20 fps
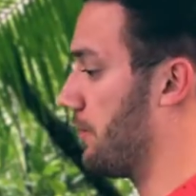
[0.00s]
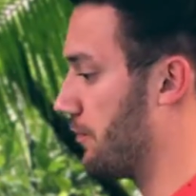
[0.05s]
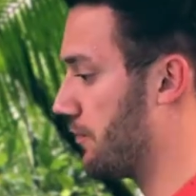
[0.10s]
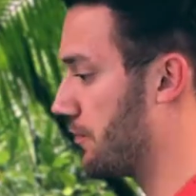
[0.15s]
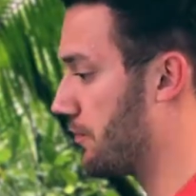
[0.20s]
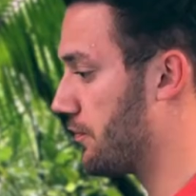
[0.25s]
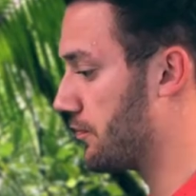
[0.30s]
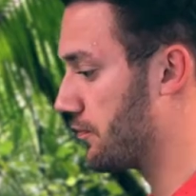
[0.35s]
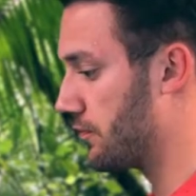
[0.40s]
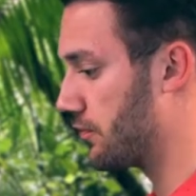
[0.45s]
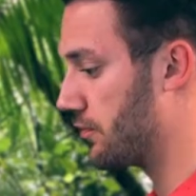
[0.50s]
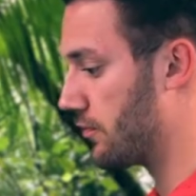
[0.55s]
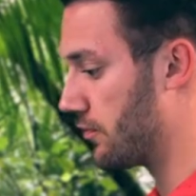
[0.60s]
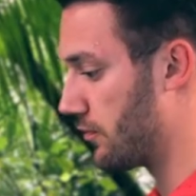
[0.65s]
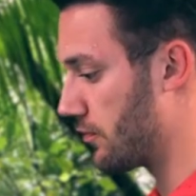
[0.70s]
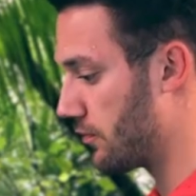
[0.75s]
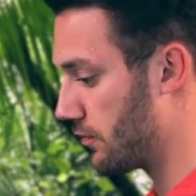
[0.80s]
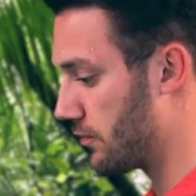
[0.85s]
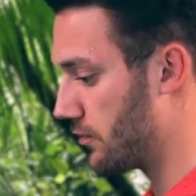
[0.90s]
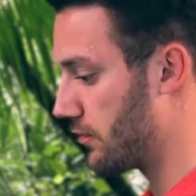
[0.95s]
First of all,
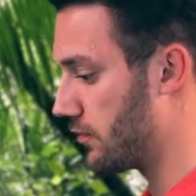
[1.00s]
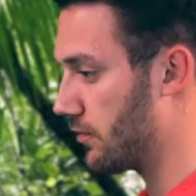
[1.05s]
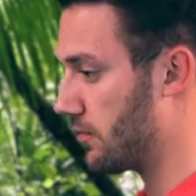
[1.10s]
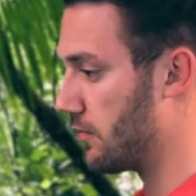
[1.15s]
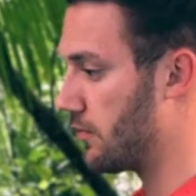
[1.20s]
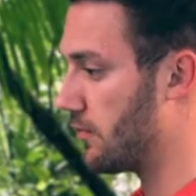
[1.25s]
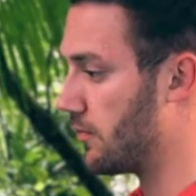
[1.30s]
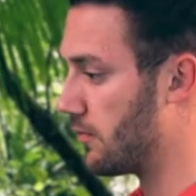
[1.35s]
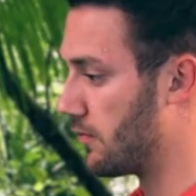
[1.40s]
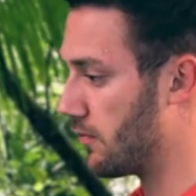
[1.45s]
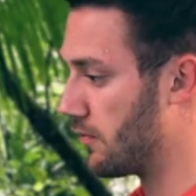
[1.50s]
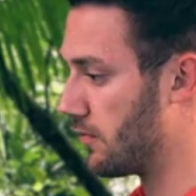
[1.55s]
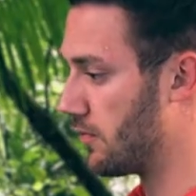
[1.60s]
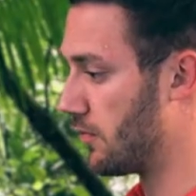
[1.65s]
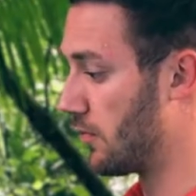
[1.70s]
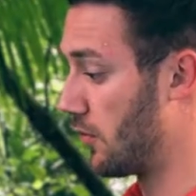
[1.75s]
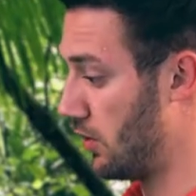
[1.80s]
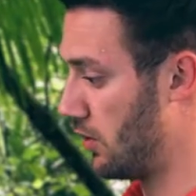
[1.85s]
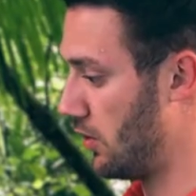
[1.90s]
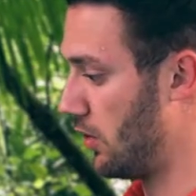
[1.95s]
to give you your
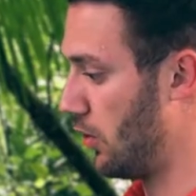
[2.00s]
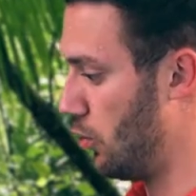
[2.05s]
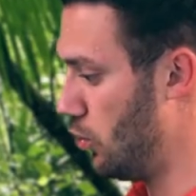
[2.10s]
passport.